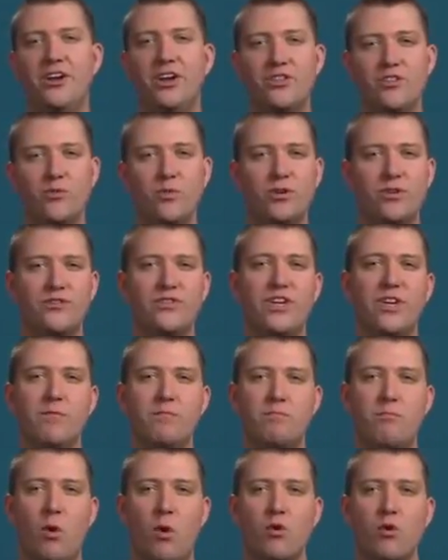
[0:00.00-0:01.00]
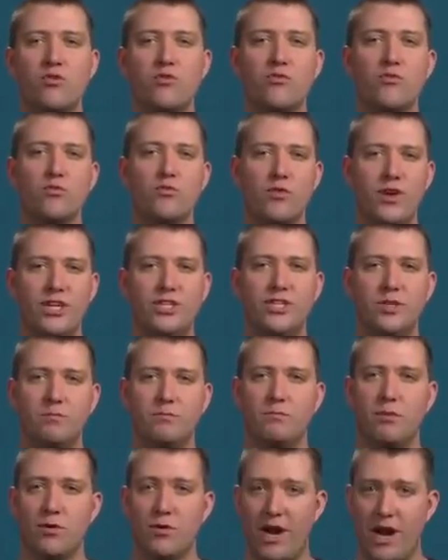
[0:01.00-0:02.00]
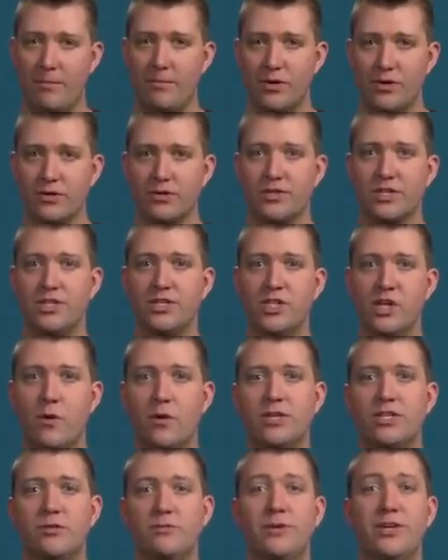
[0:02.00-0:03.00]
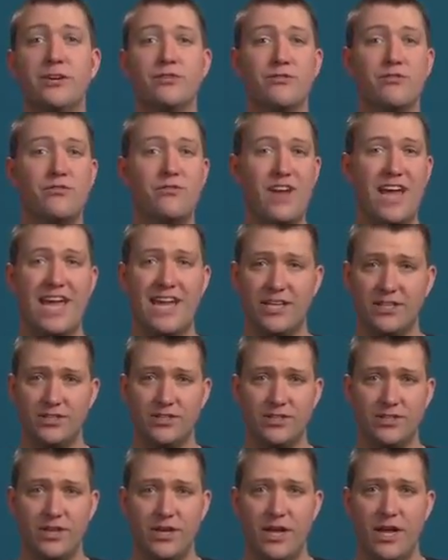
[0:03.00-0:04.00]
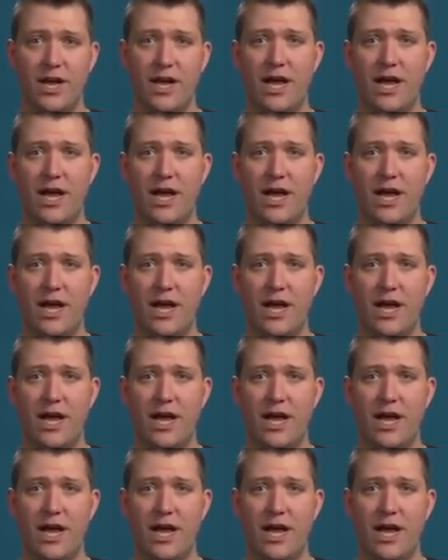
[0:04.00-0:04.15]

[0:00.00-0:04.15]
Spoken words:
Another one of the important region parameters is going to be your fades.